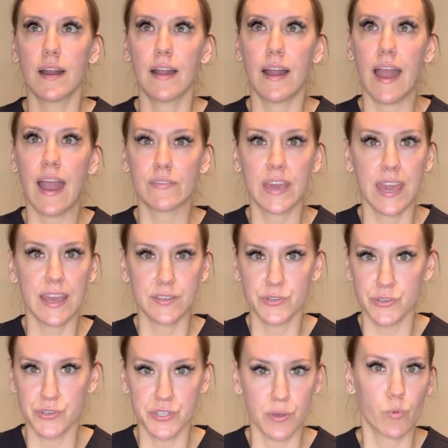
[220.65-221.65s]
have
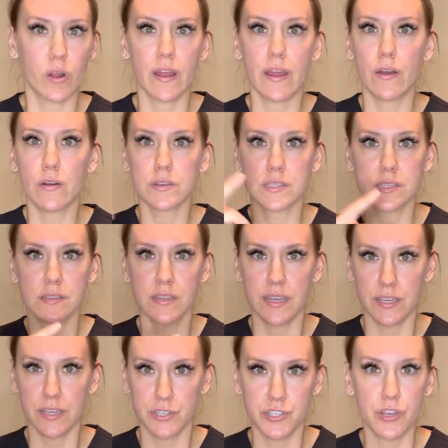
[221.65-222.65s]
cancer somewhere else
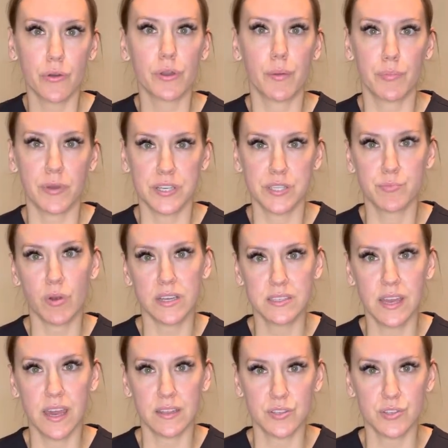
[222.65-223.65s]
that showed up as
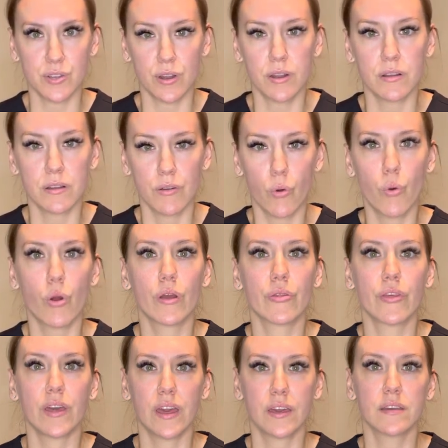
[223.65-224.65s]
breast cancer or
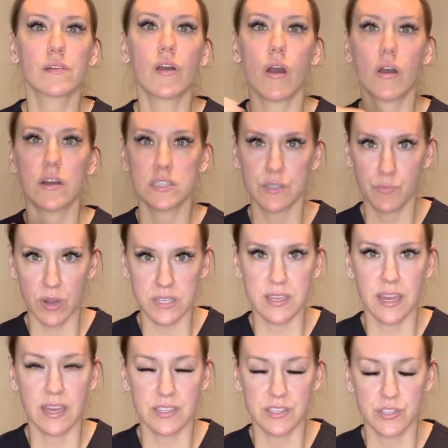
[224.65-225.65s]
that caused breast
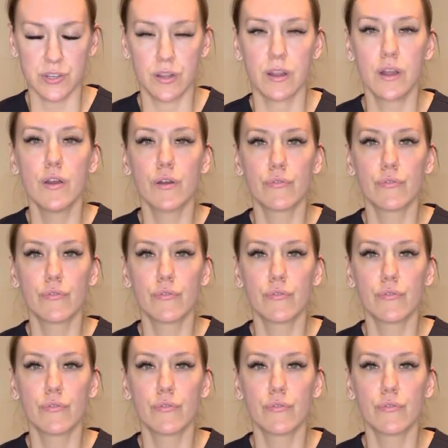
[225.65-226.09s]
cancer